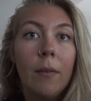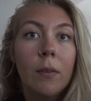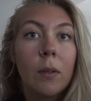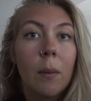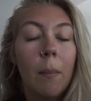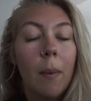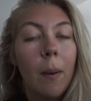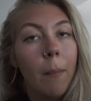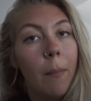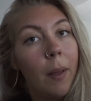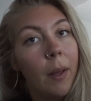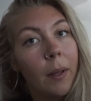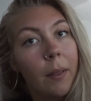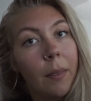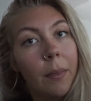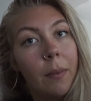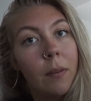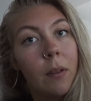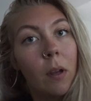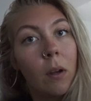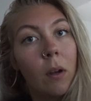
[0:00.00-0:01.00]
So I'm gonna
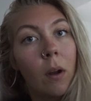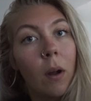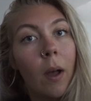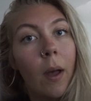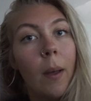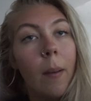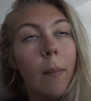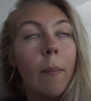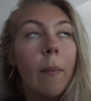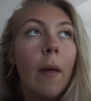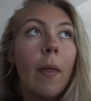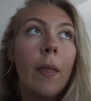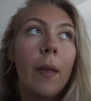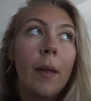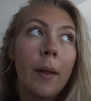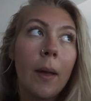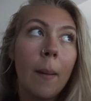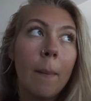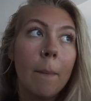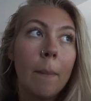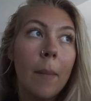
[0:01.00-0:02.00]
pick dinner up and then
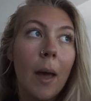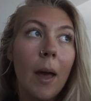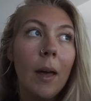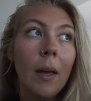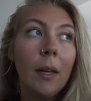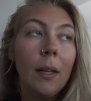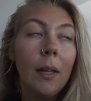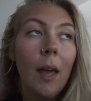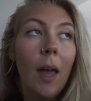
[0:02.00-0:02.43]
come back